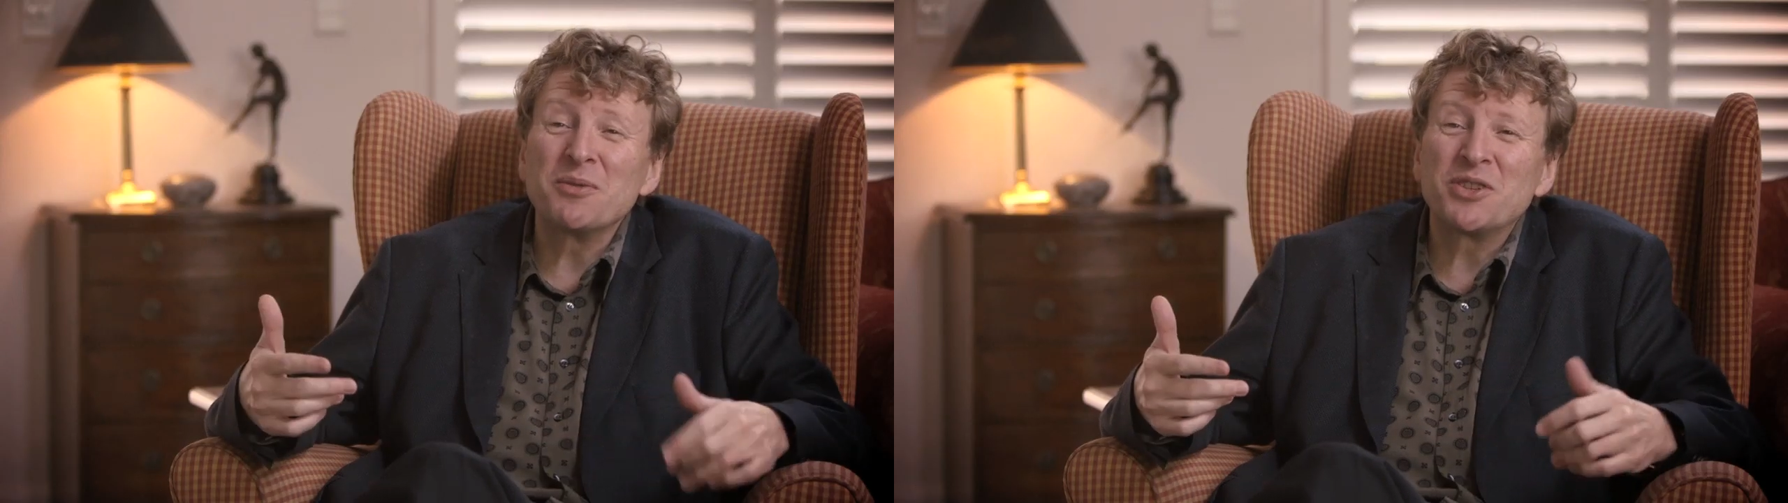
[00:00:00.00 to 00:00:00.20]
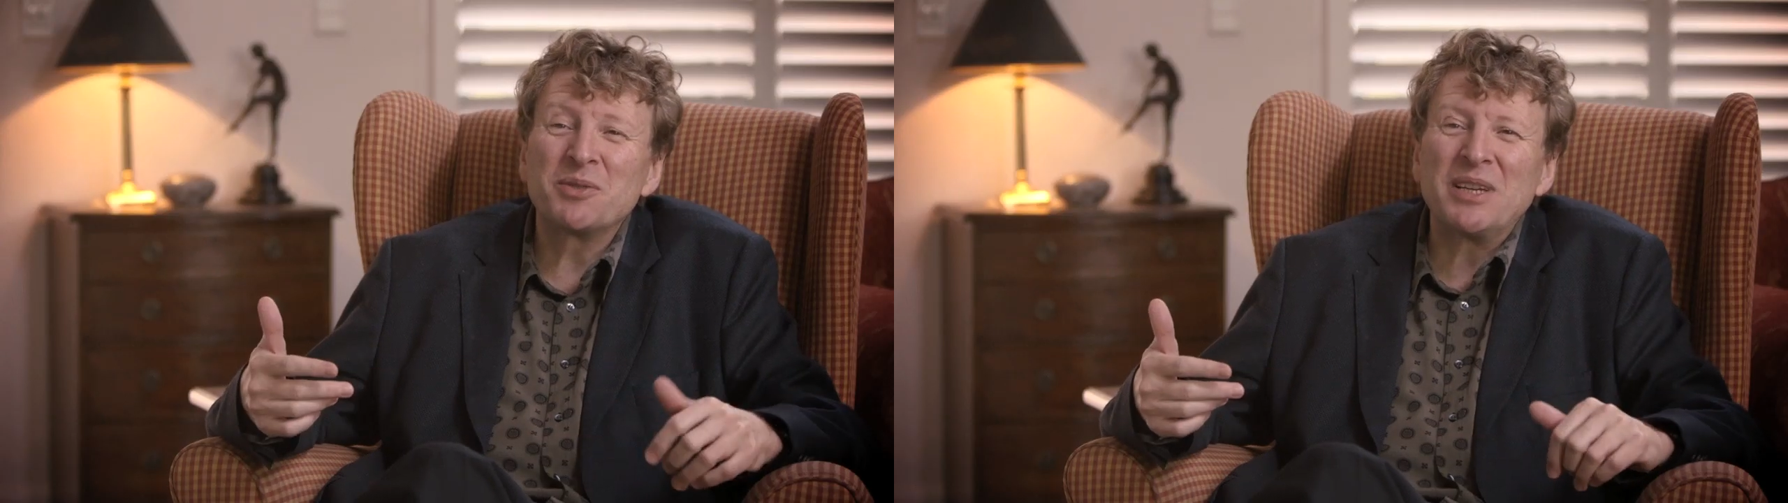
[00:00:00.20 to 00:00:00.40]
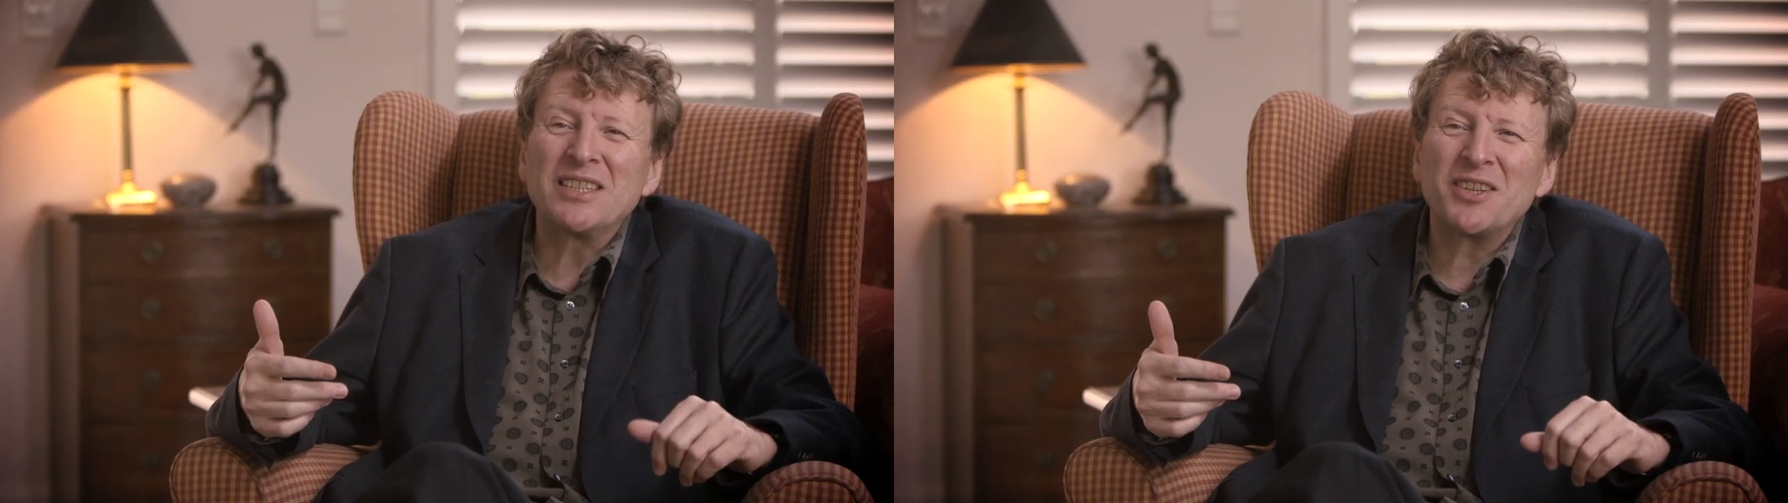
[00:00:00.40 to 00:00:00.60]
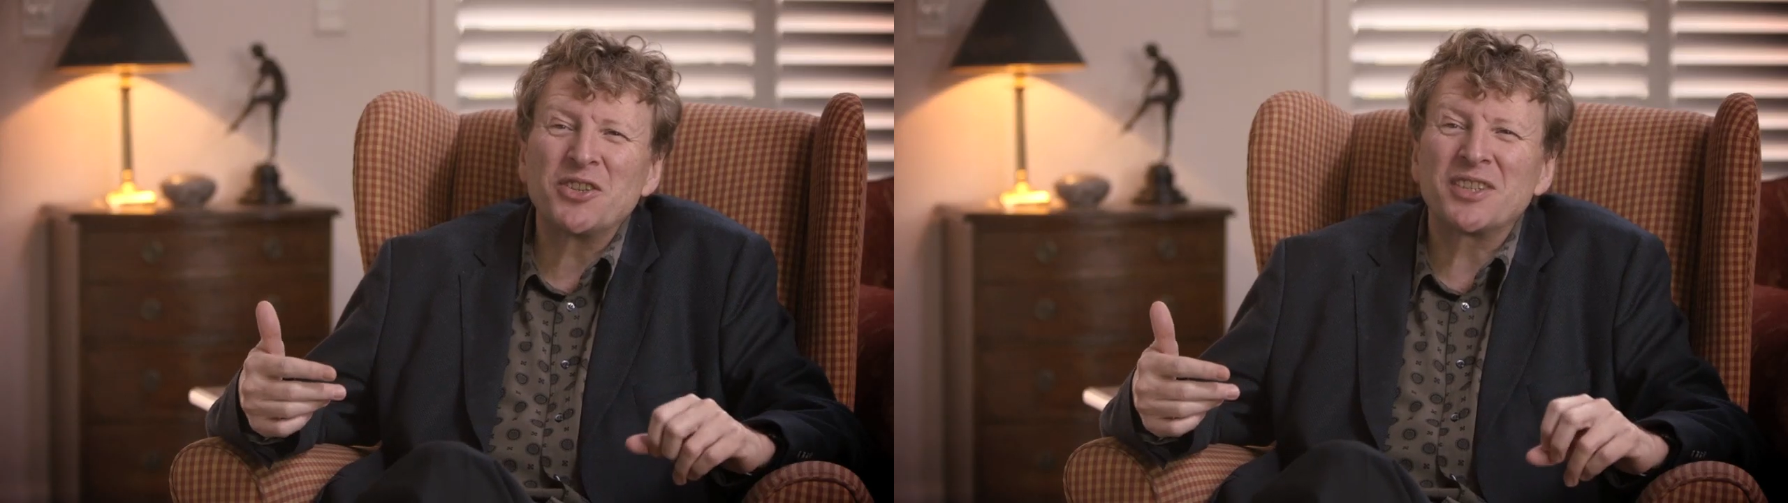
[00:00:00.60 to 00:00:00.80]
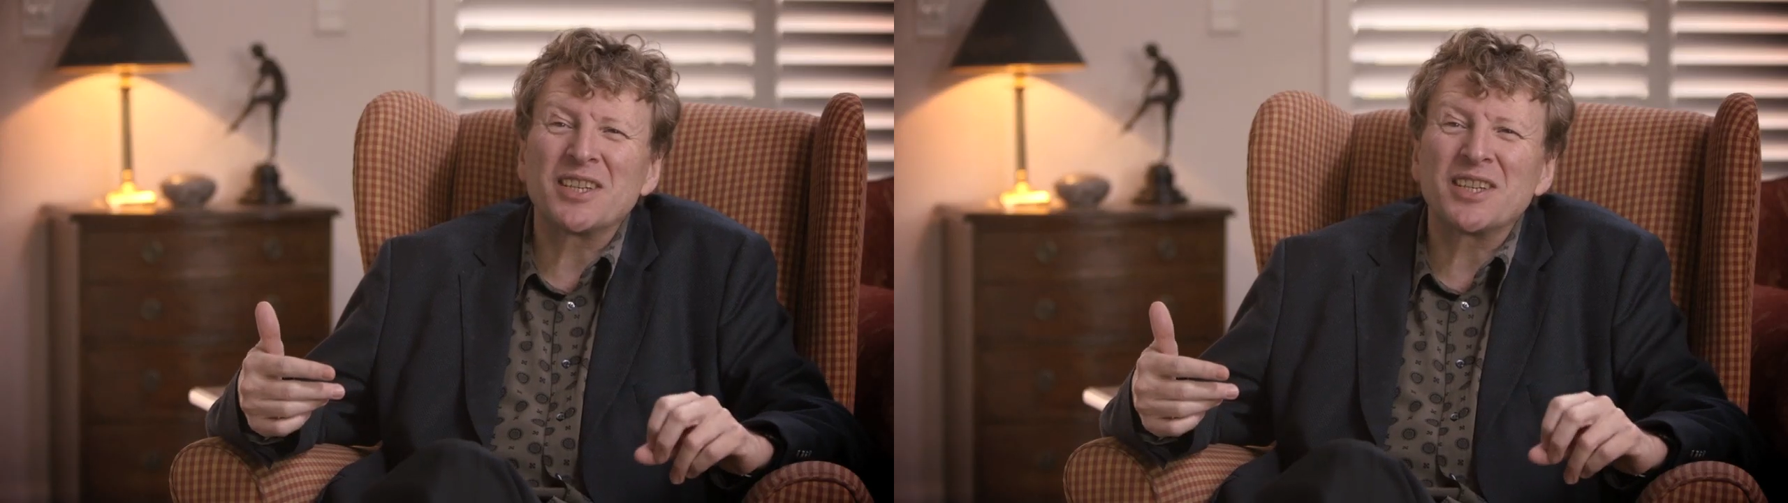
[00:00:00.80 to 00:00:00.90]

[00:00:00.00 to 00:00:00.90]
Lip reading: which has been such a